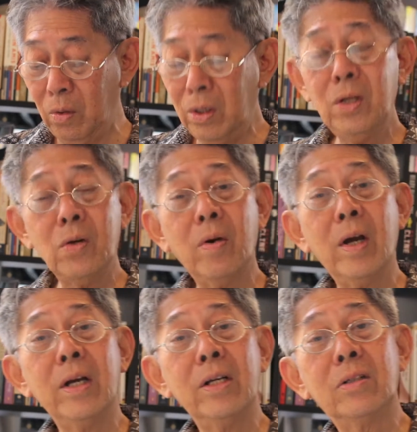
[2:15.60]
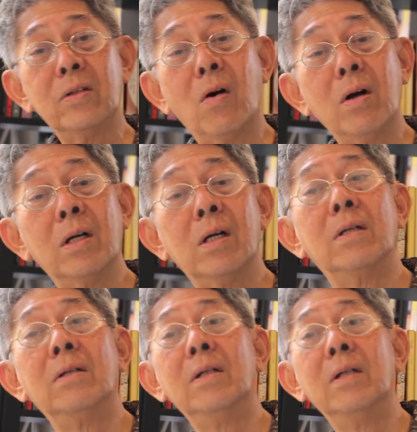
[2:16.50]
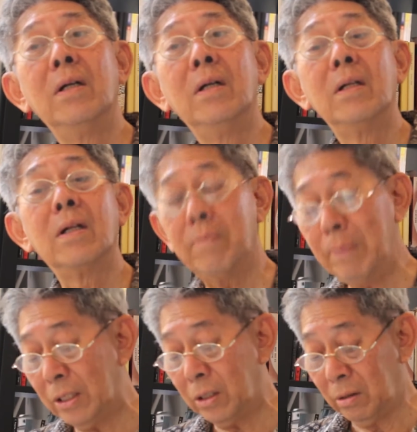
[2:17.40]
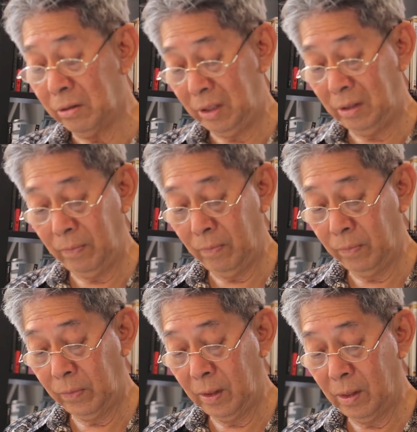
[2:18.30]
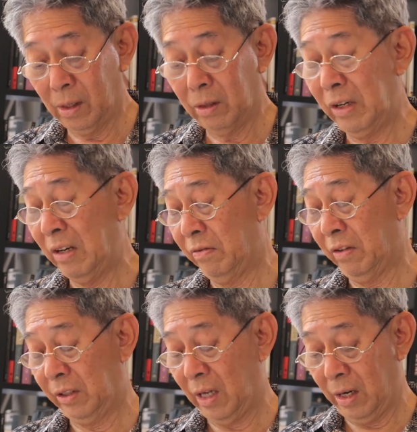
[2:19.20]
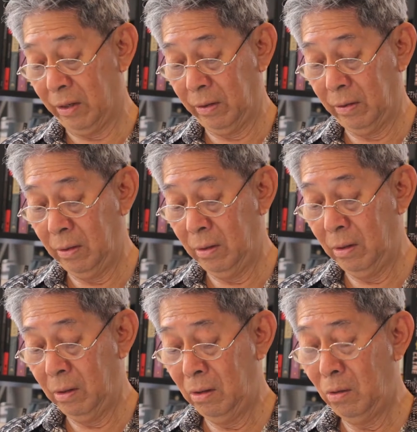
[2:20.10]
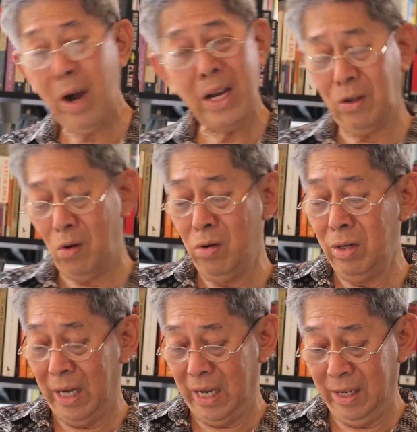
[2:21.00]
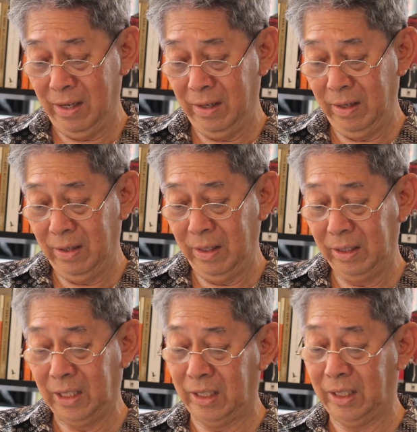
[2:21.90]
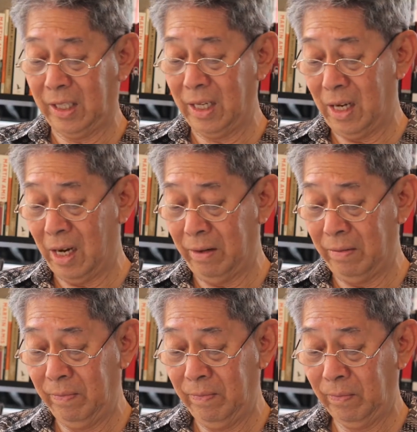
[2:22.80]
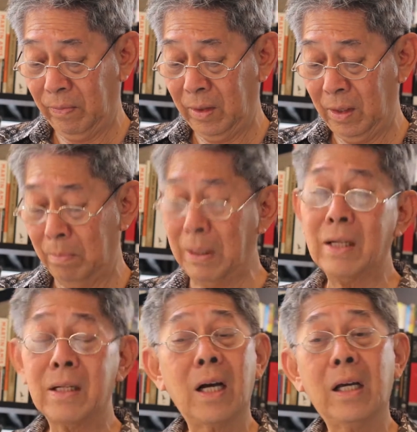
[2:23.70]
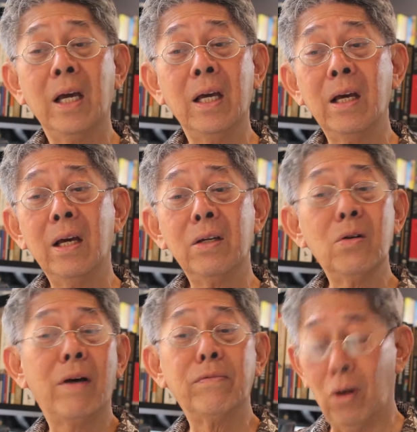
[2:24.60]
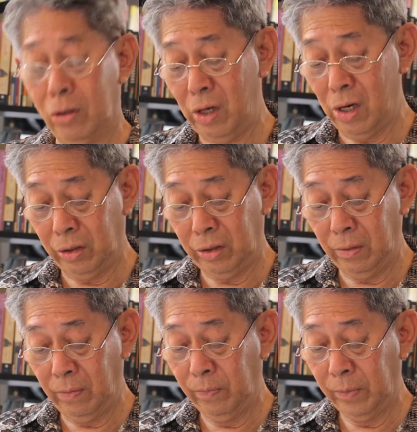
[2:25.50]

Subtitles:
only your hair is longer, like beetles," agreed first aunt. "White only," said second aunt. "But lucky you have not changed.